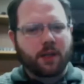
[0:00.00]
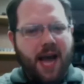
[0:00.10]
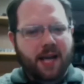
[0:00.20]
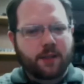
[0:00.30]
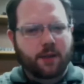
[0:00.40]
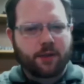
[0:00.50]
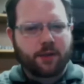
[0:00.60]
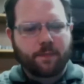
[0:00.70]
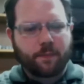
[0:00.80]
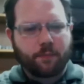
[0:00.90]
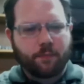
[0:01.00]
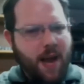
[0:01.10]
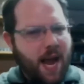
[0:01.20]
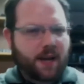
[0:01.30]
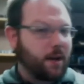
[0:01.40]
casters
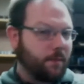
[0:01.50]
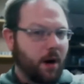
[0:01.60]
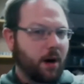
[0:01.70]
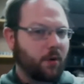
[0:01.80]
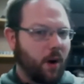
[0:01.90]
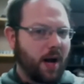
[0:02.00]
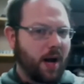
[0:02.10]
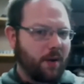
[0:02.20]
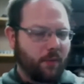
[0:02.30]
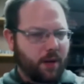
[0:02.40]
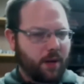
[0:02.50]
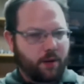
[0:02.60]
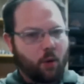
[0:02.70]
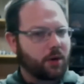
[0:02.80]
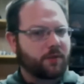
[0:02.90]
back in Mark I when
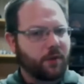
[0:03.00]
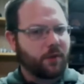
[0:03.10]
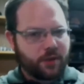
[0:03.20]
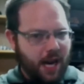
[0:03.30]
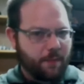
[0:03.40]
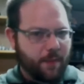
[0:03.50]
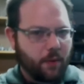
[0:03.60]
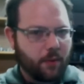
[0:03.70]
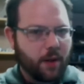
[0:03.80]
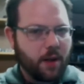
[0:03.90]
Hordes first came out?